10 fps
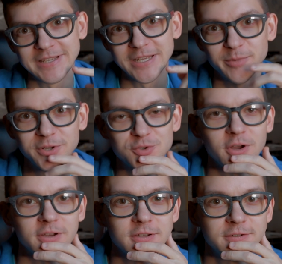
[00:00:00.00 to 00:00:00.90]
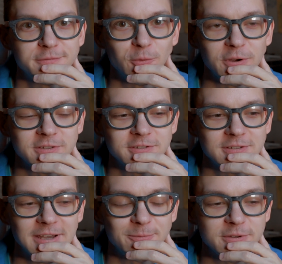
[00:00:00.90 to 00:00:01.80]
in a big truck for us.
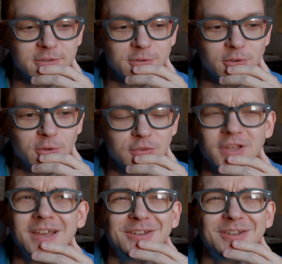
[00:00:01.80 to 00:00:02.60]
God rest their souls.